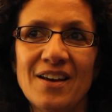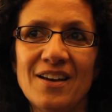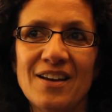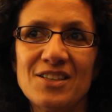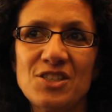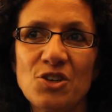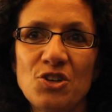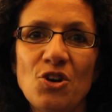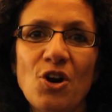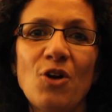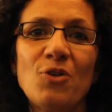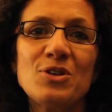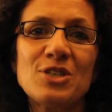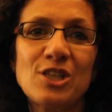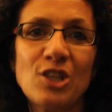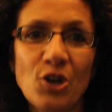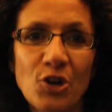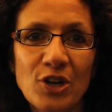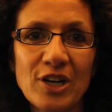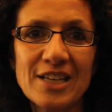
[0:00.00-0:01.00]
So you're always
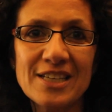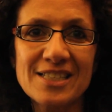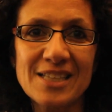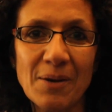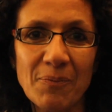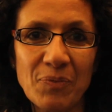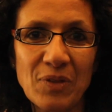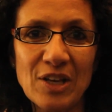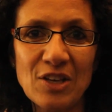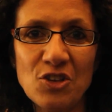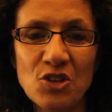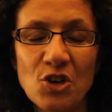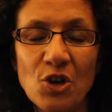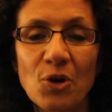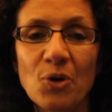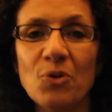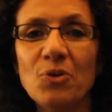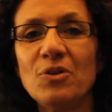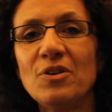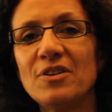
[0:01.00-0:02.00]
learning something
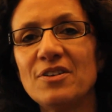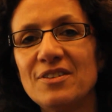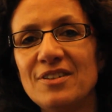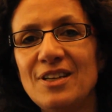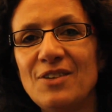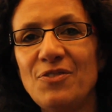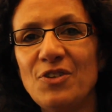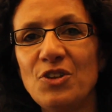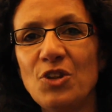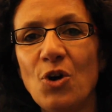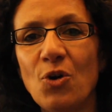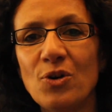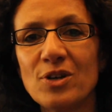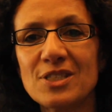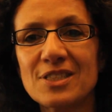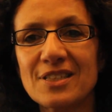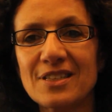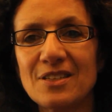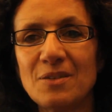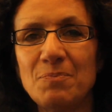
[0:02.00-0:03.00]
new, even though it
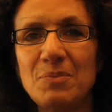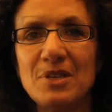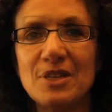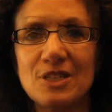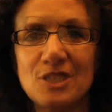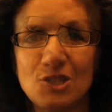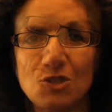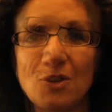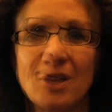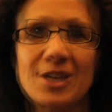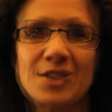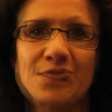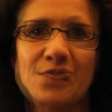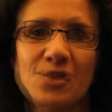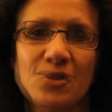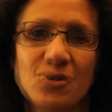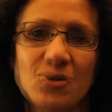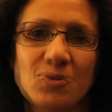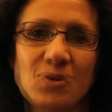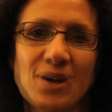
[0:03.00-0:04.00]
could be stressful
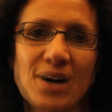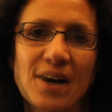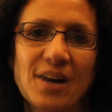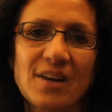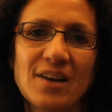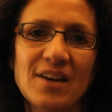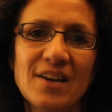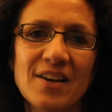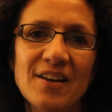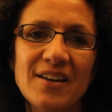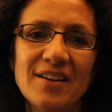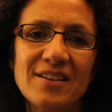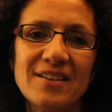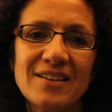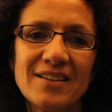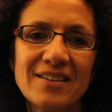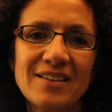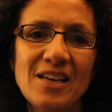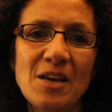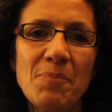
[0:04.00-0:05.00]
Uh,
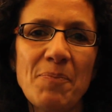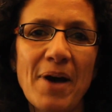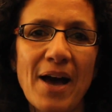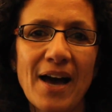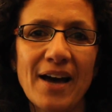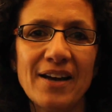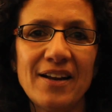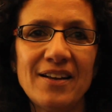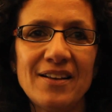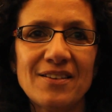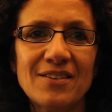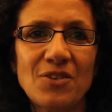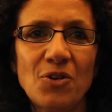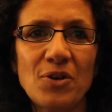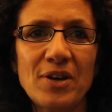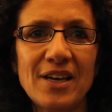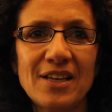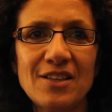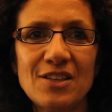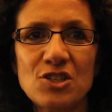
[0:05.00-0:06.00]
keep at it.
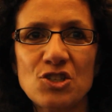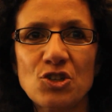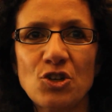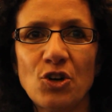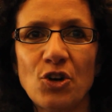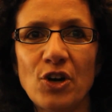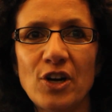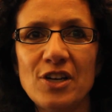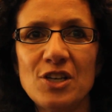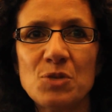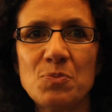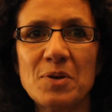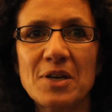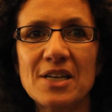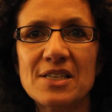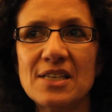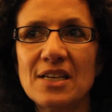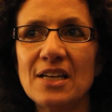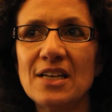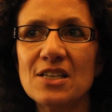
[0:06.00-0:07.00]
Don't get discouraged
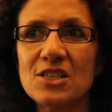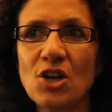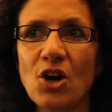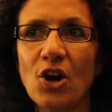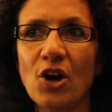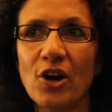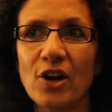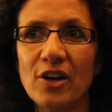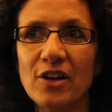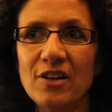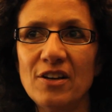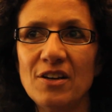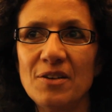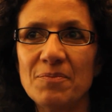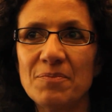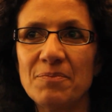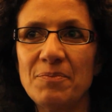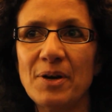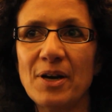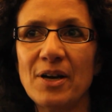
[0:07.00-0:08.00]
because it is hard.
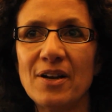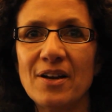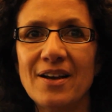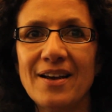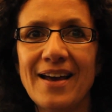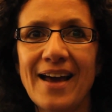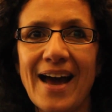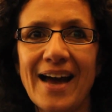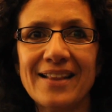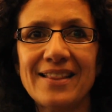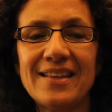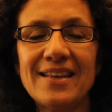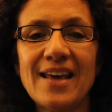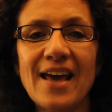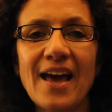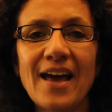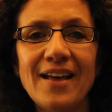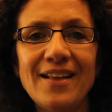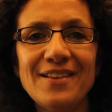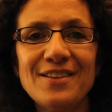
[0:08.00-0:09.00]
But at the
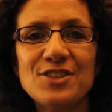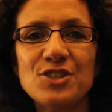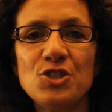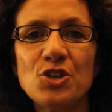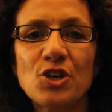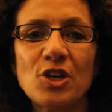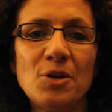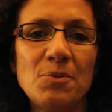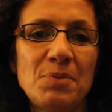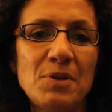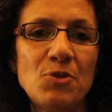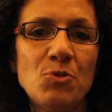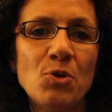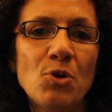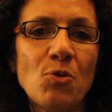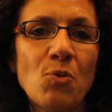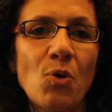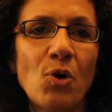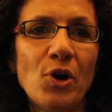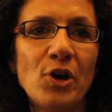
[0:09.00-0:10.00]
end, you're going to be
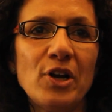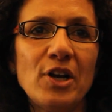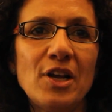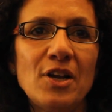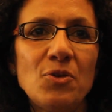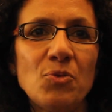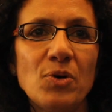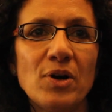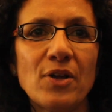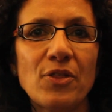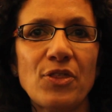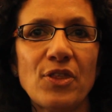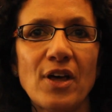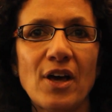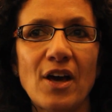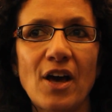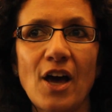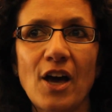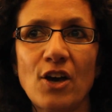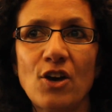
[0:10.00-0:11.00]
rewarded with
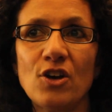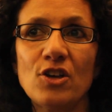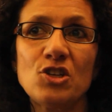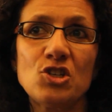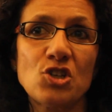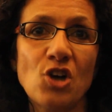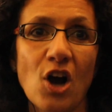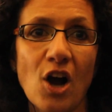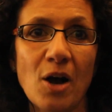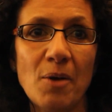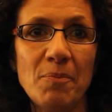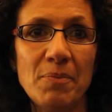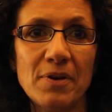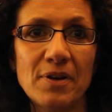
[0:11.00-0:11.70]
a, a good job.